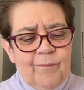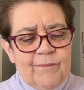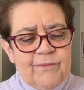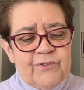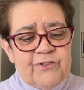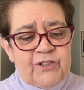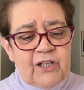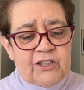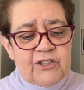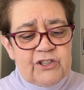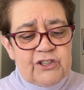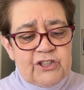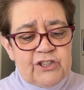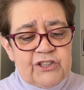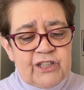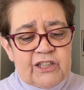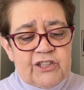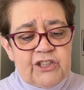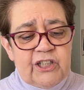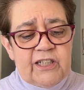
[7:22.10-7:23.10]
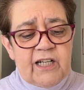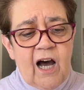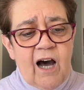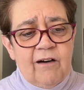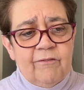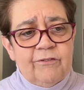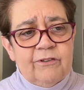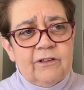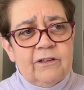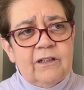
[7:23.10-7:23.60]
such a
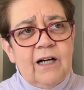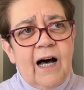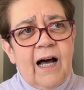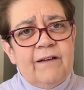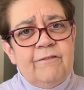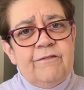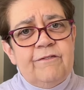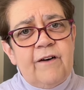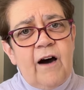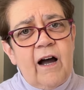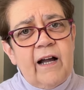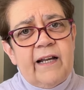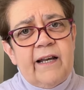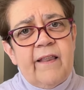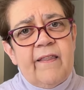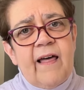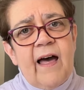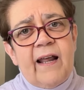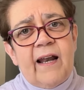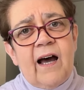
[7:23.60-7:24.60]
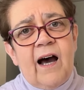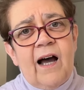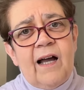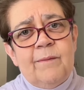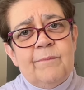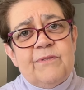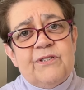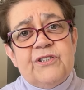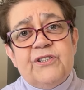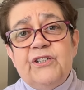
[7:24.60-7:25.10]
novel, I find that
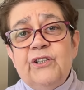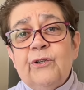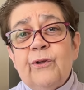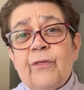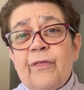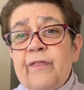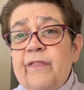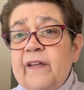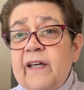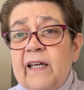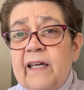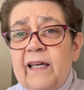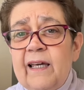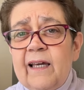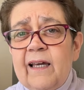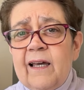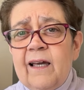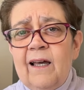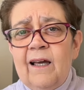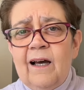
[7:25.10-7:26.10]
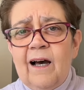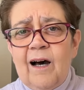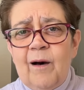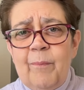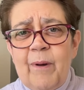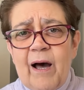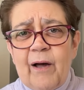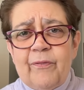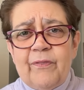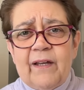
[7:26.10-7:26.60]
I'm still thinking
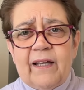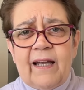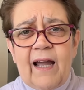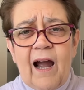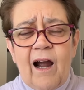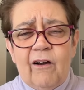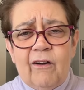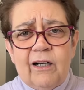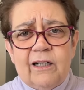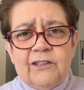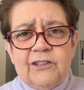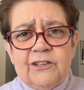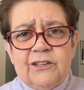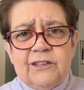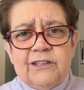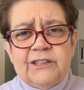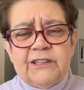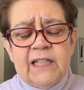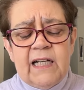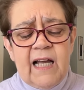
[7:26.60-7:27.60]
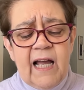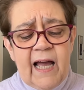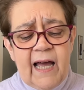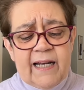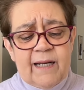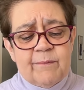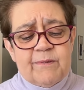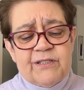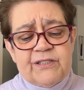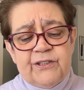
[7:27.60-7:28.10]
about the characters and
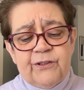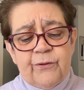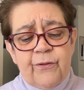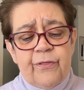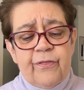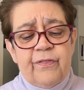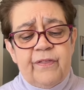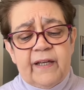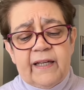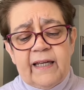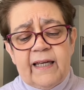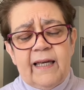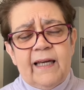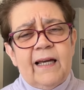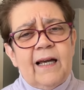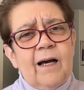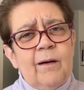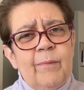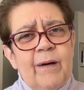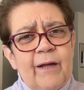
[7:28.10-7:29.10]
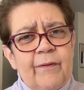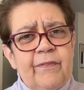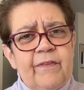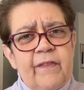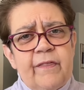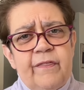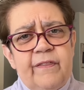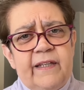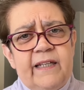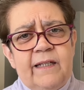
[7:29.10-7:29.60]
I'm still thinking about the
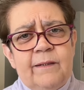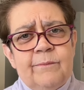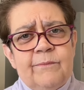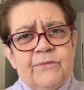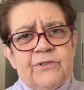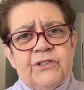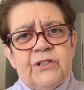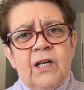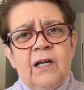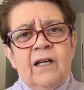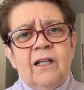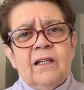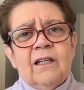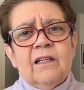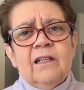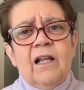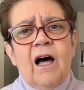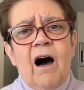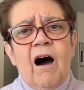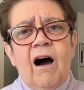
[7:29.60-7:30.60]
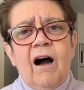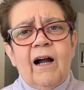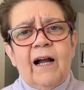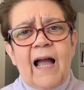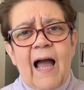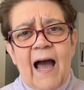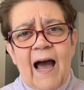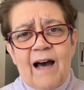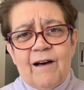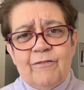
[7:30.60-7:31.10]
themes long
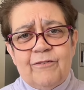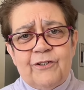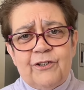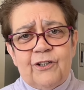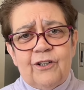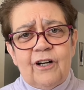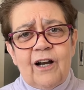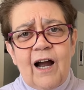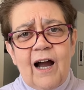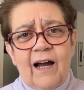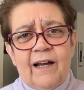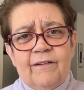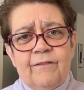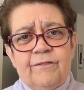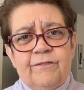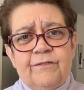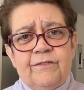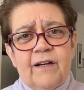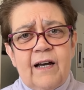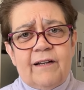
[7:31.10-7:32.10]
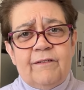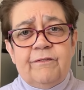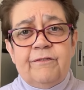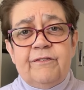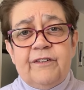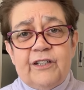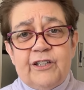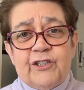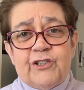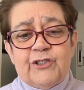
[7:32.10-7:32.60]
after I've
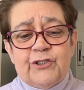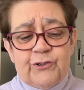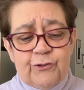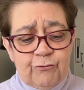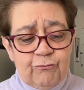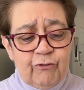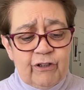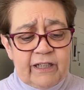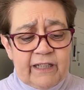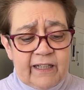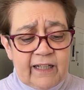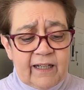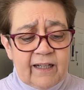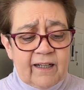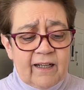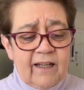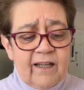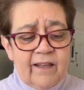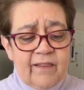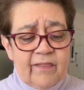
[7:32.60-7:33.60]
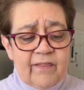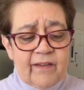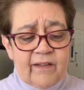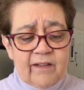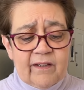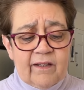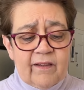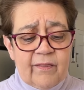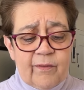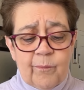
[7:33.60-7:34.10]
finished reading
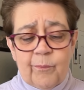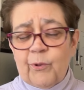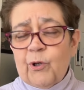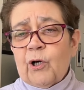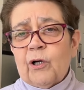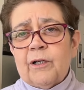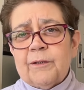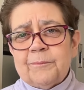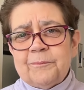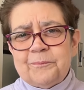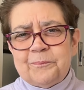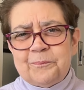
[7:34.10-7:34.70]
the book.